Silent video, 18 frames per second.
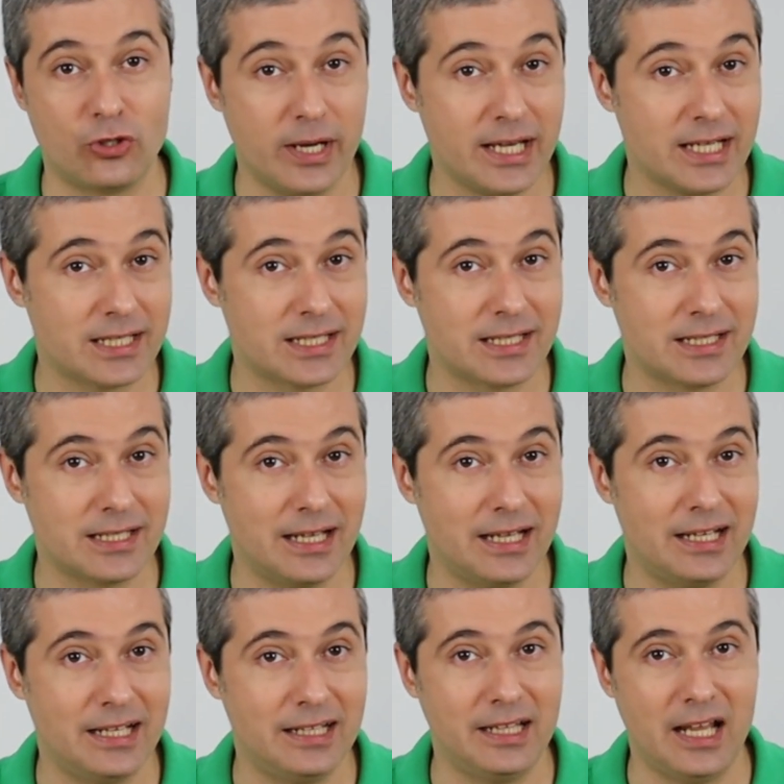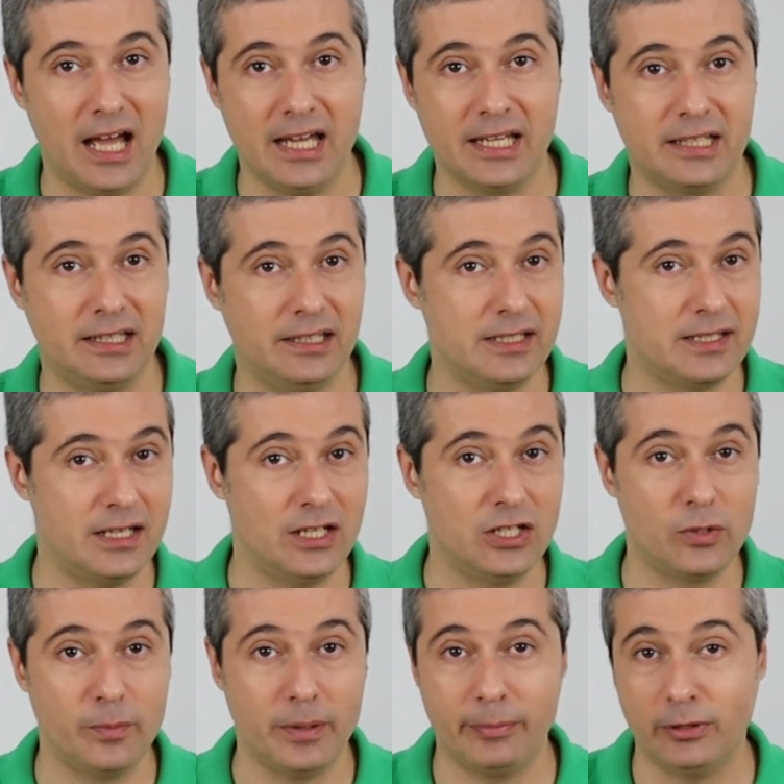tricks, like
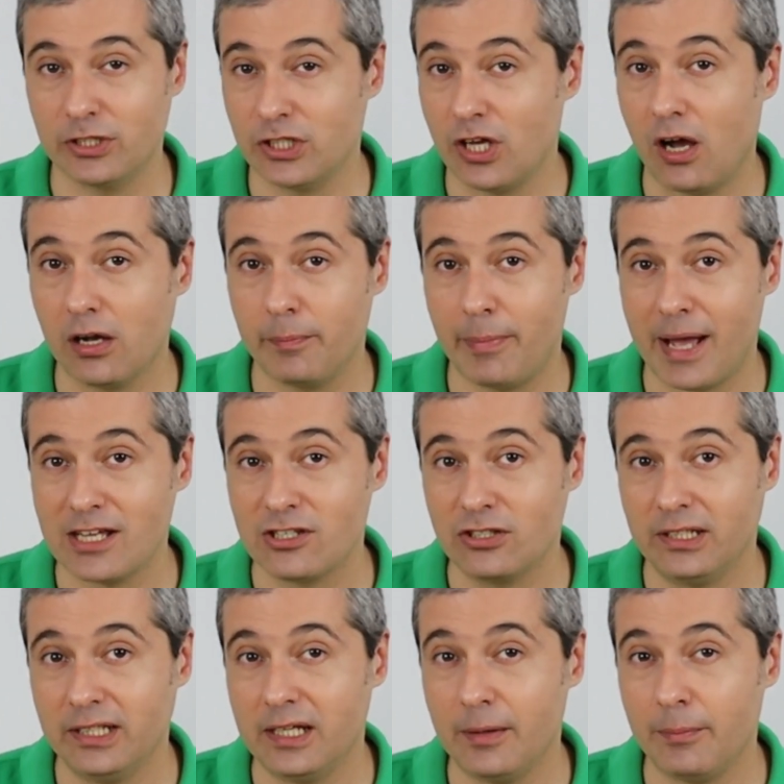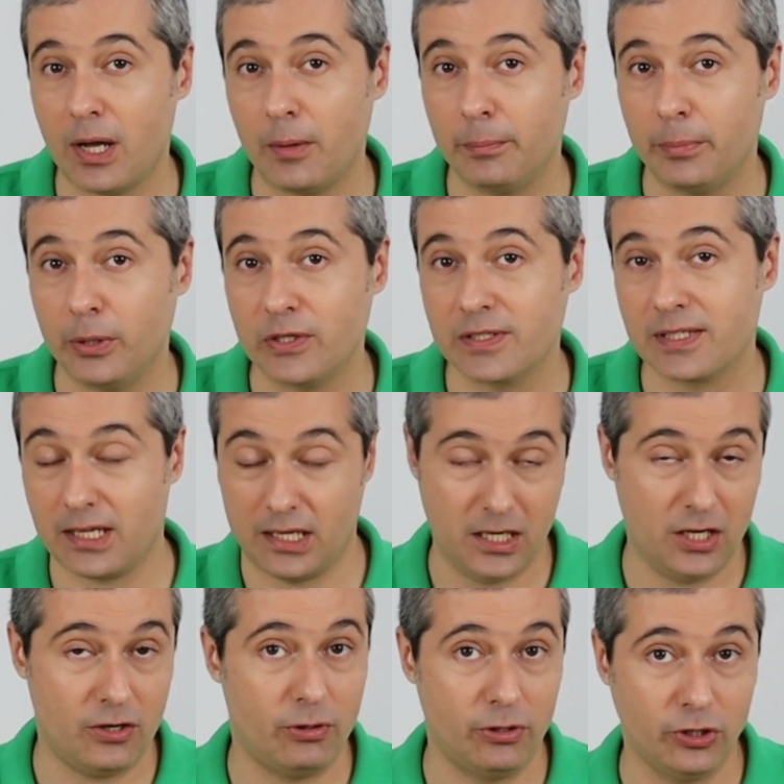listening to people talk passionately about books
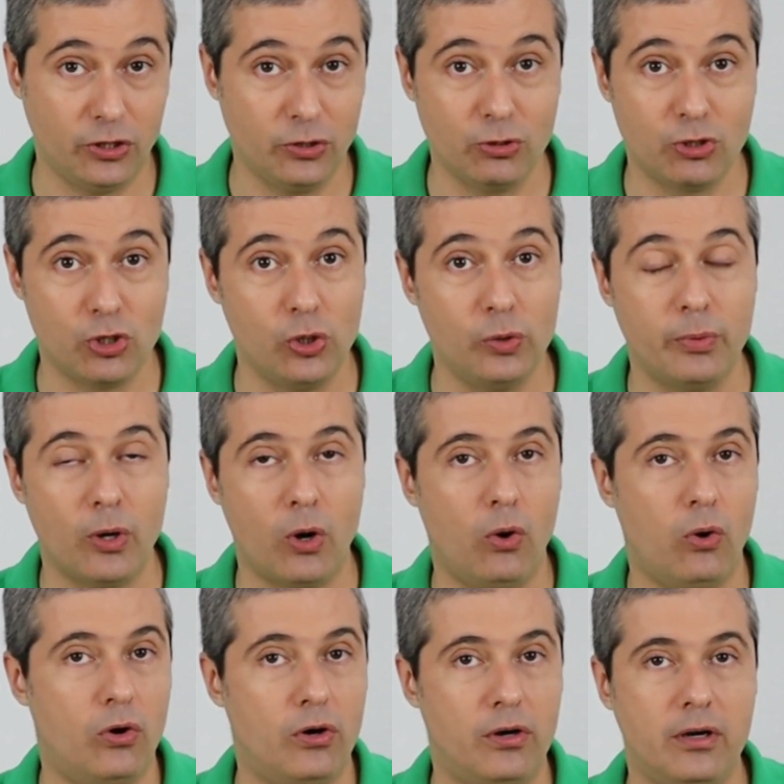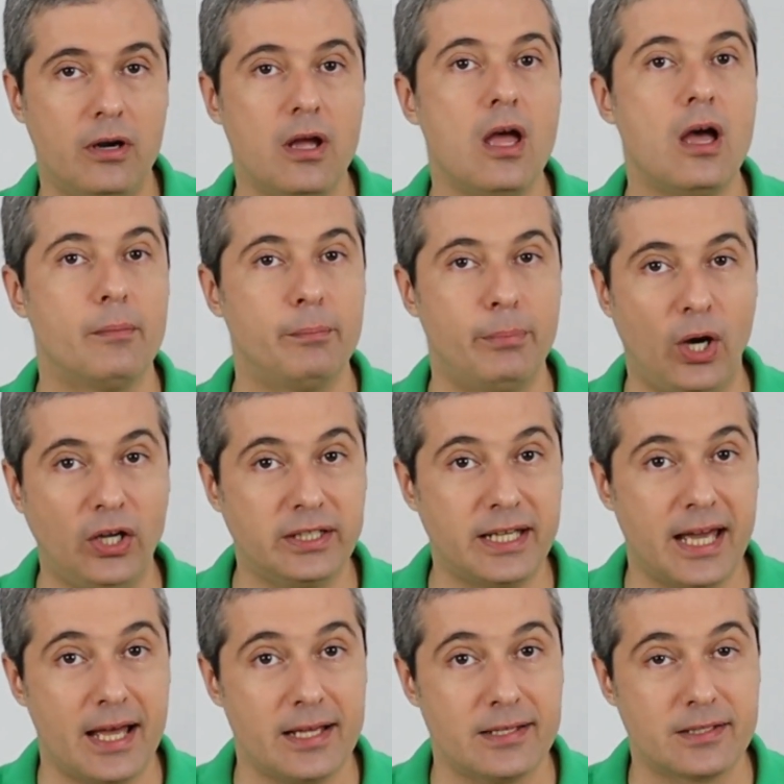here on YouTube or
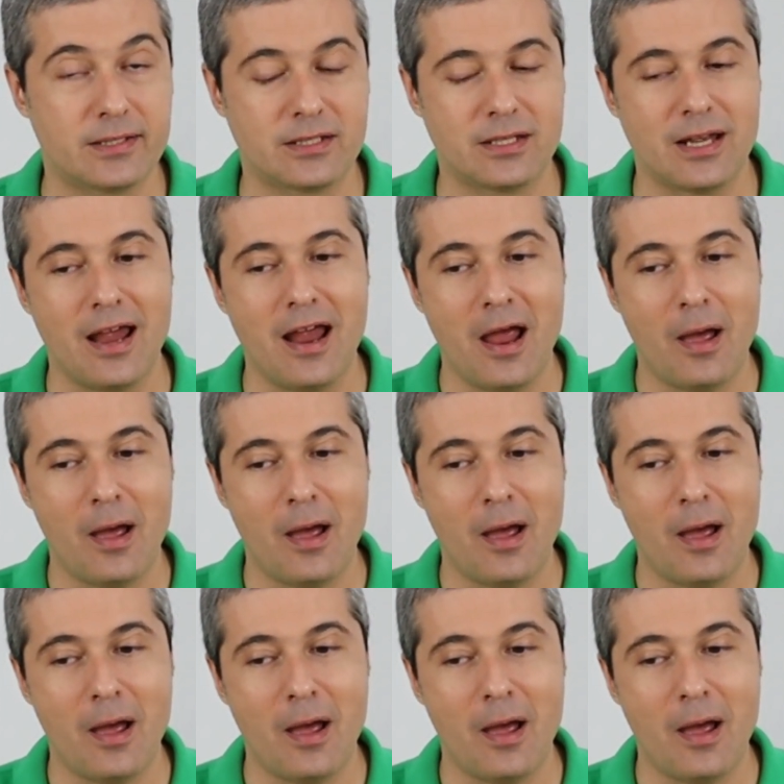podcasts.